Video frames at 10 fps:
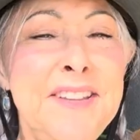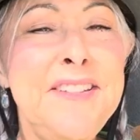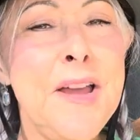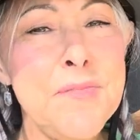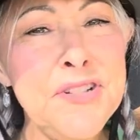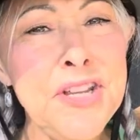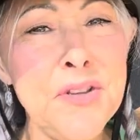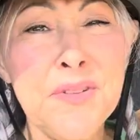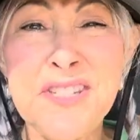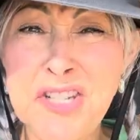Number two
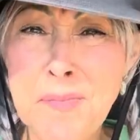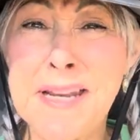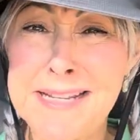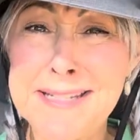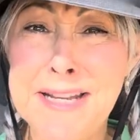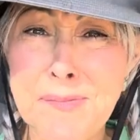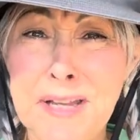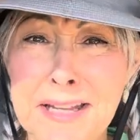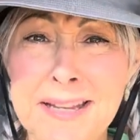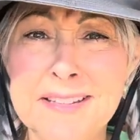is too many
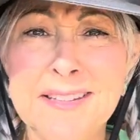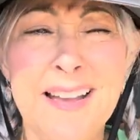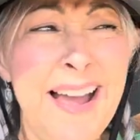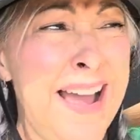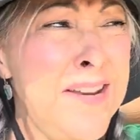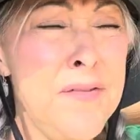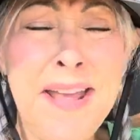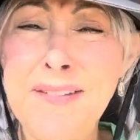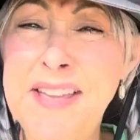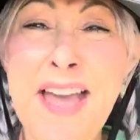stimulants. I don't
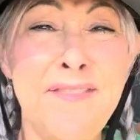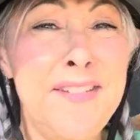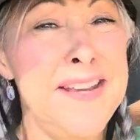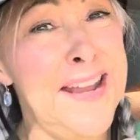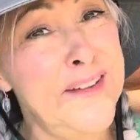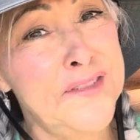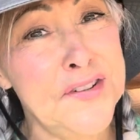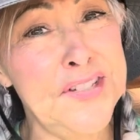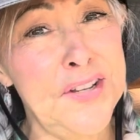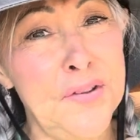have caffeine after
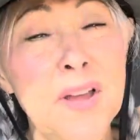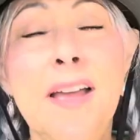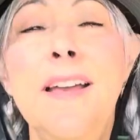two.